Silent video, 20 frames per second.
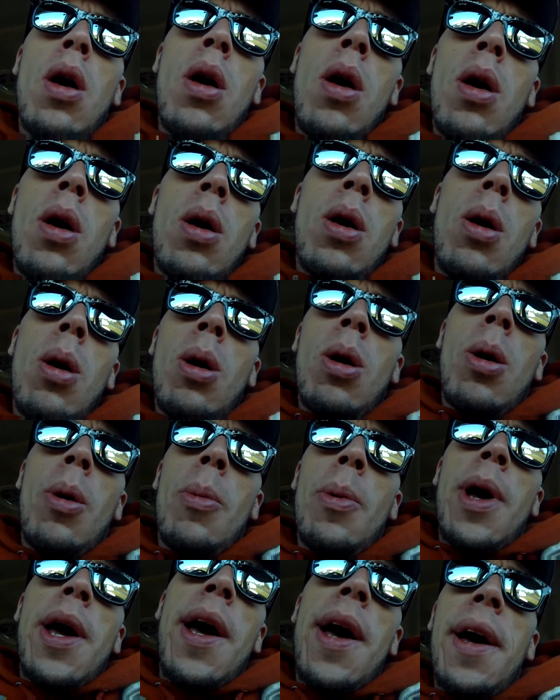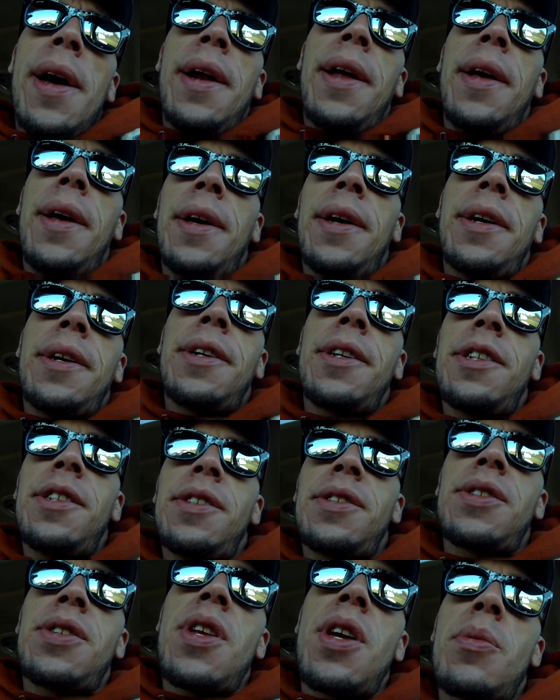Oh man, I'm
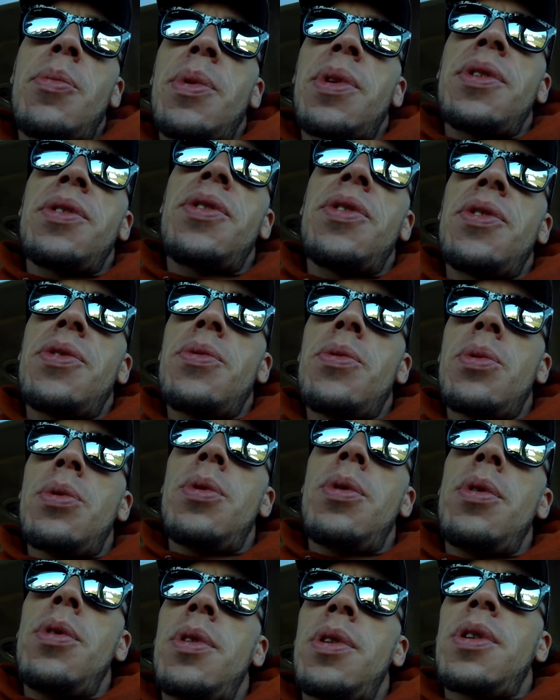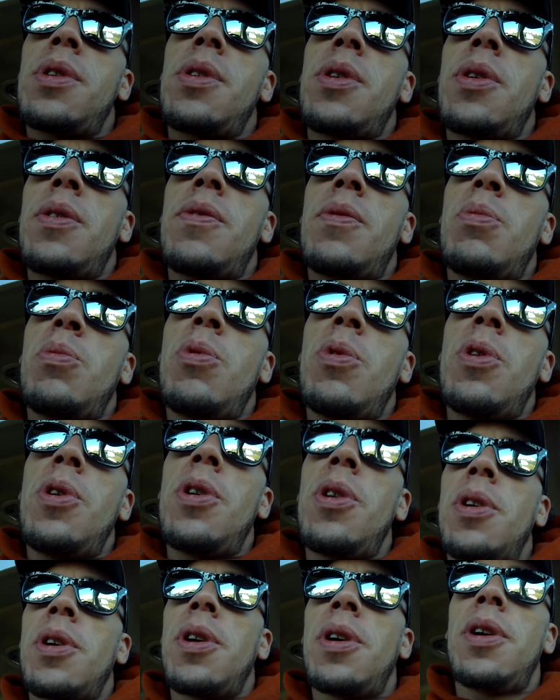gonna stop at the store and then get to
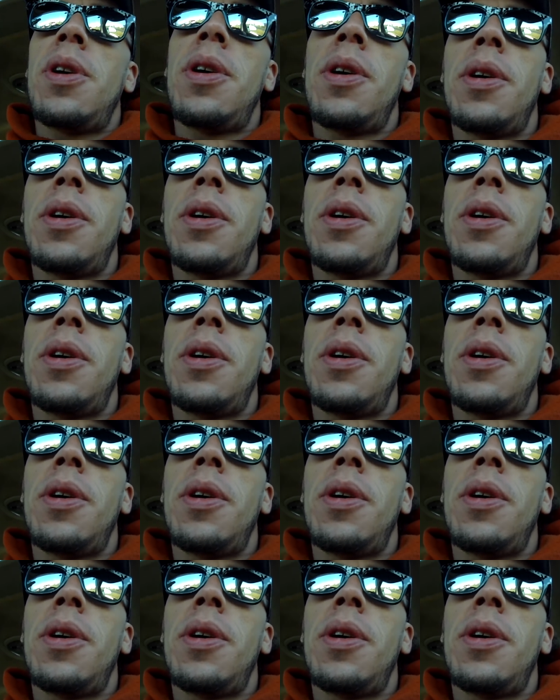work.